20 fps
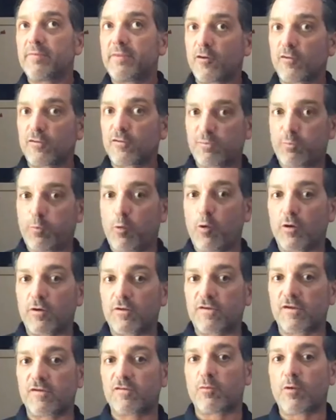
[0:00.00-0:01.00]
their
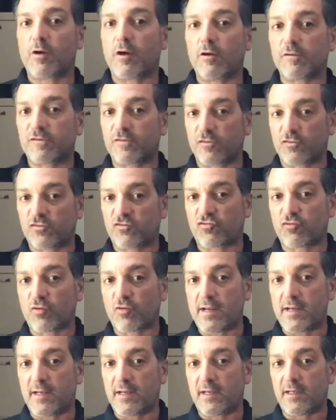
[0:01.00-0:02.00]
sports as well as their
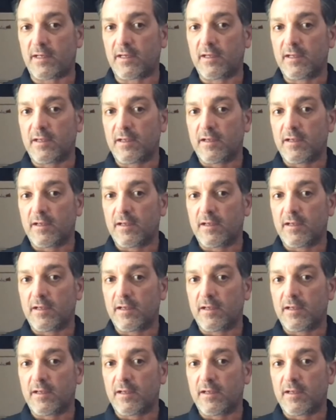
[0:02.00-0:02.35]
training